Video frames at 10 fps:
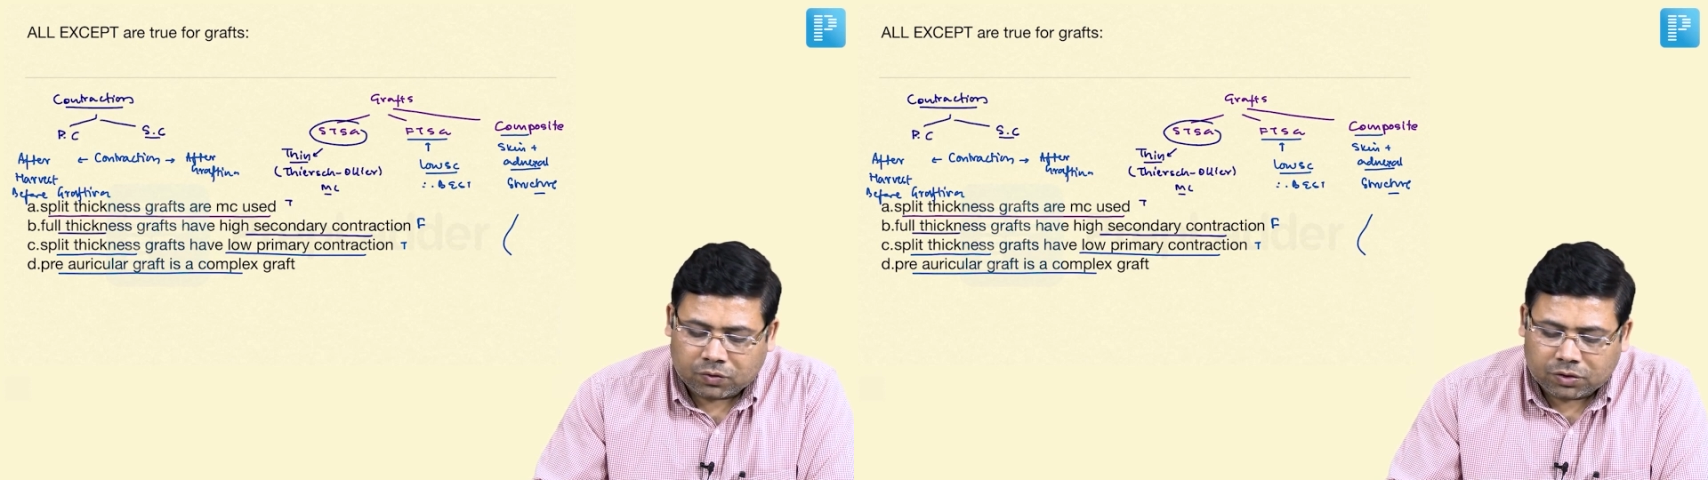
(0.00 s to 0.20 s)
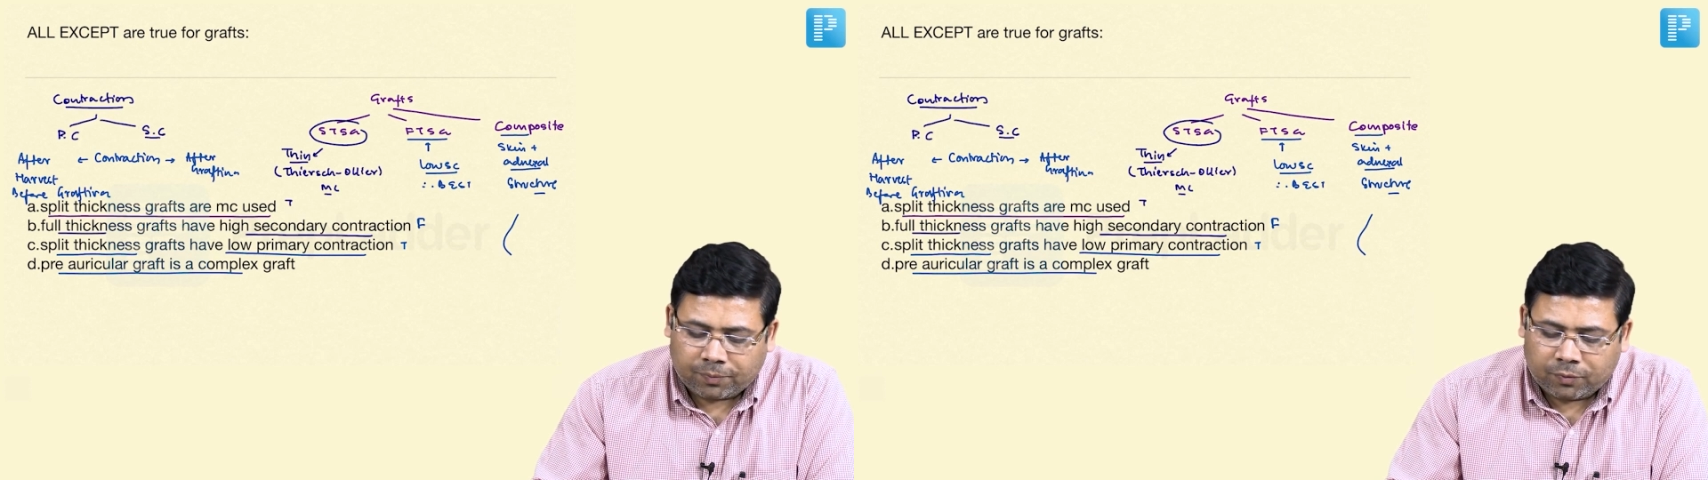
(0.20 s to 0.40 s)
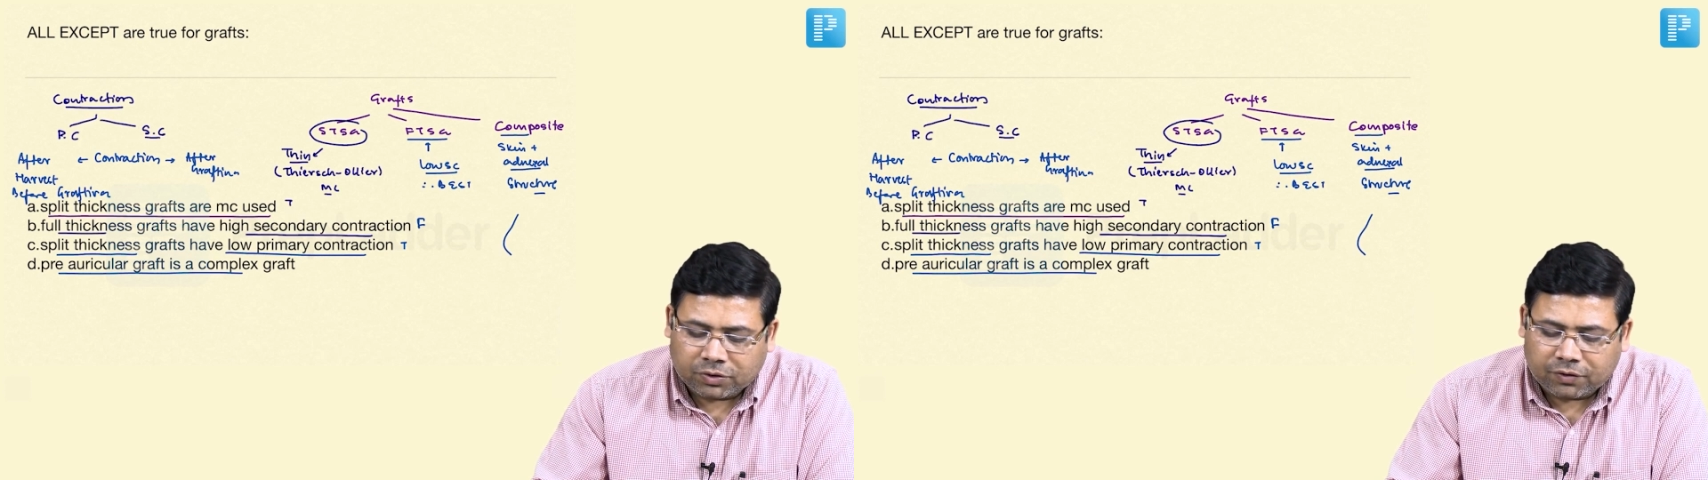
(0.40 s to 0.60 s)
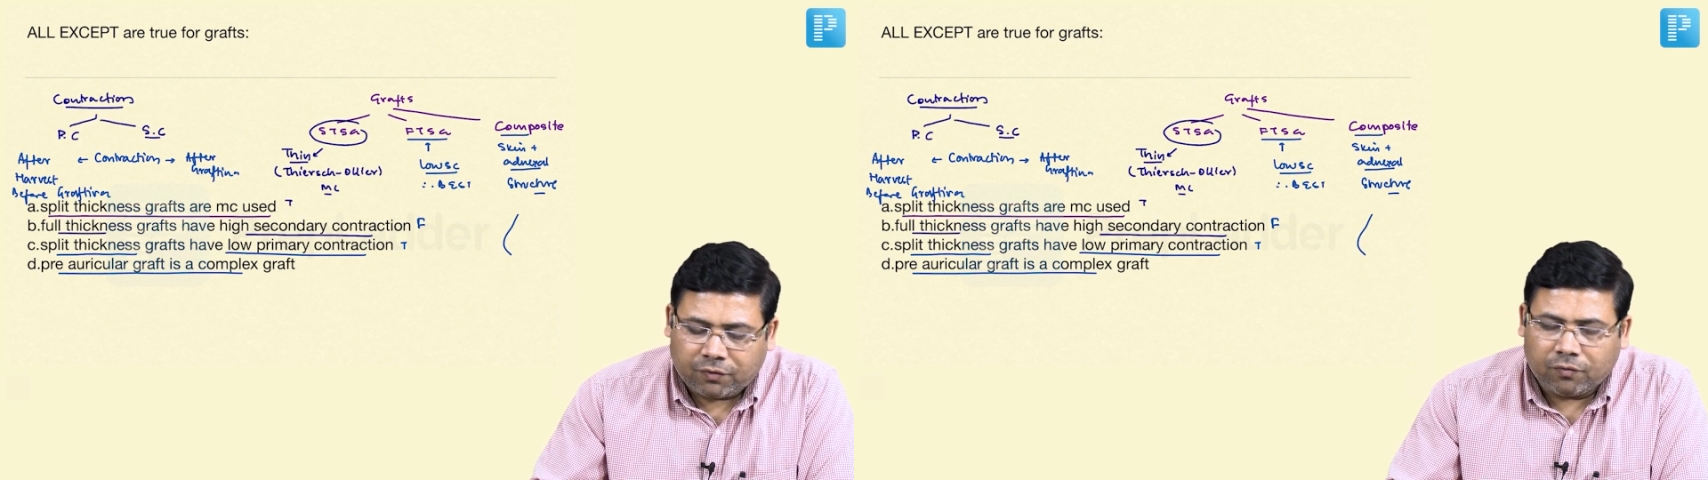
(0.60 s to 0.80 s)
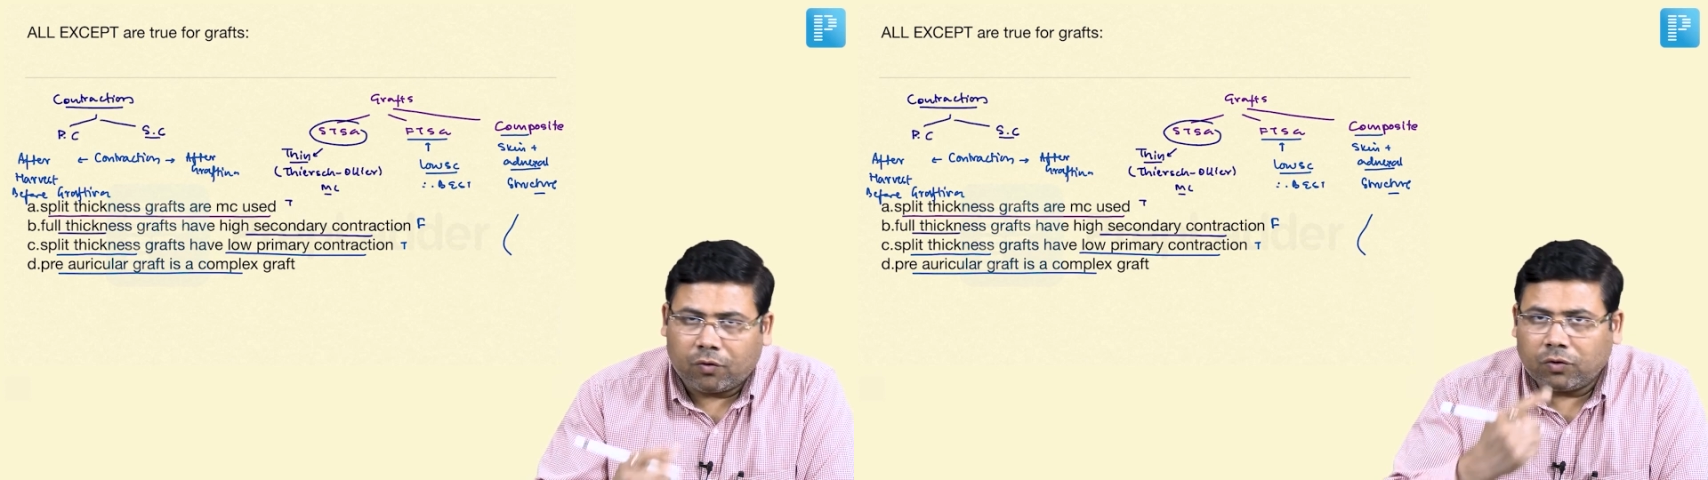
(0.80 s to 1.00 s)
so suppose
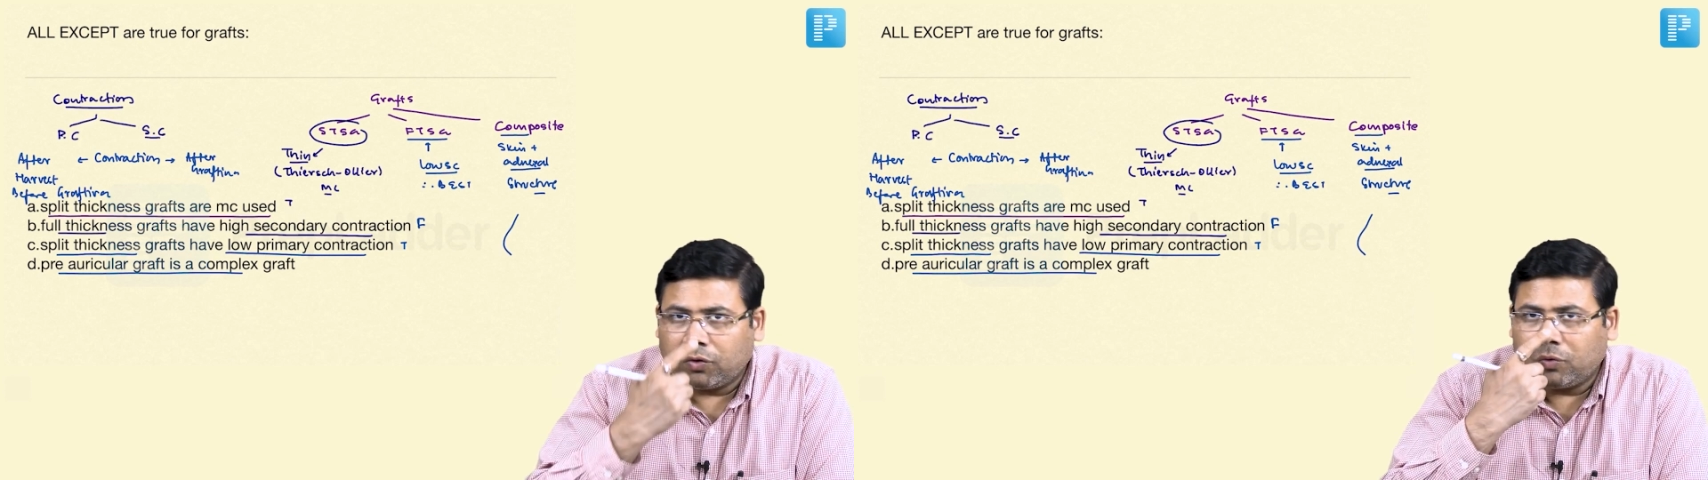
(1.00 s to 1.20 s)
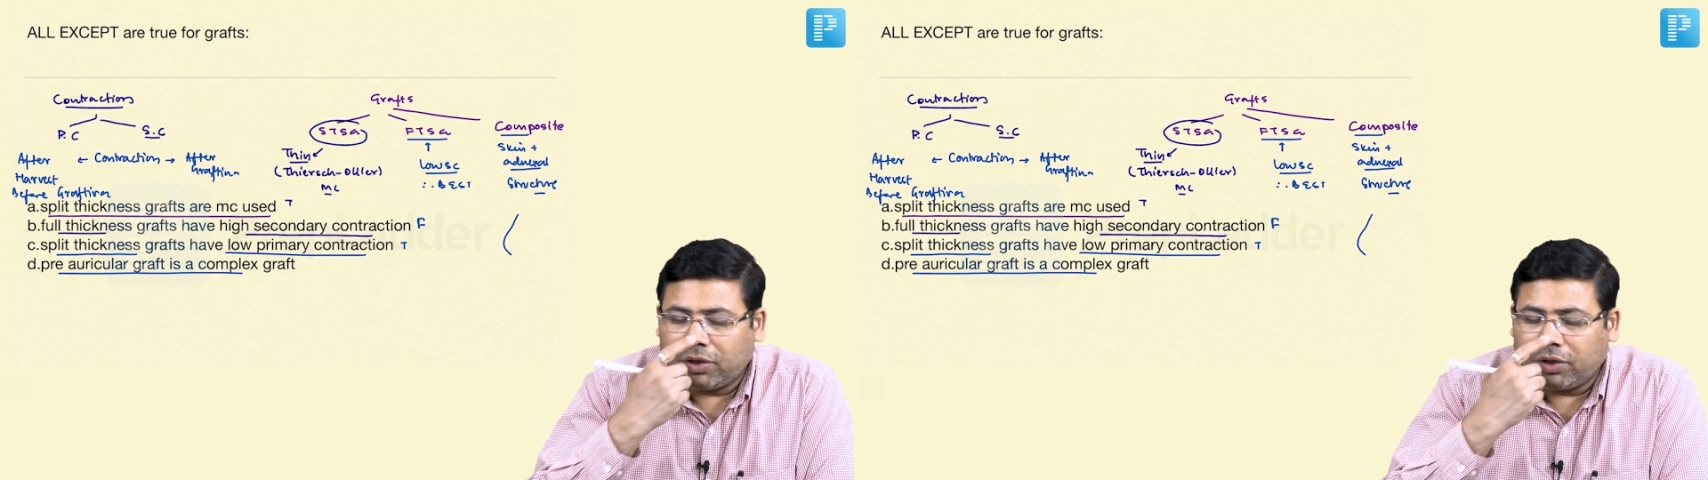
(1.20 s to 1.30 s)
if you want to